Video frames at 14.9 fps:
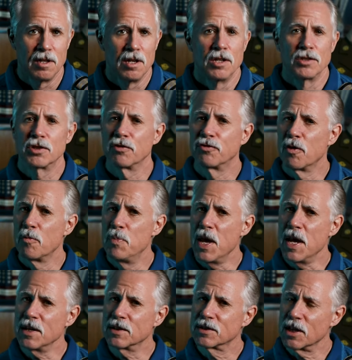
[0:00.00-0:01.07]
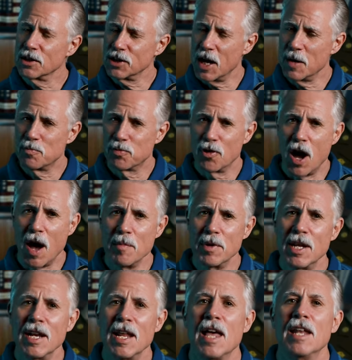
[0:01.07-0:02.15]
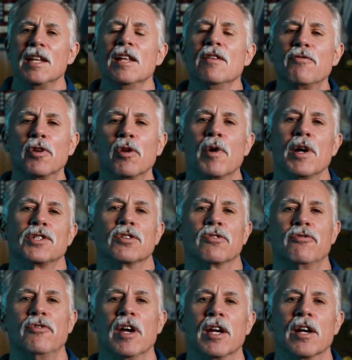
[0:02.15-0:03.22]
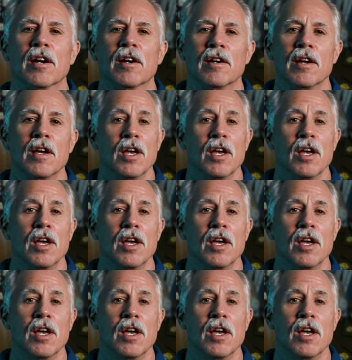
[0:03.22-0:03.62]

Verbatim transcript: So, for being such a prominent and influential figure,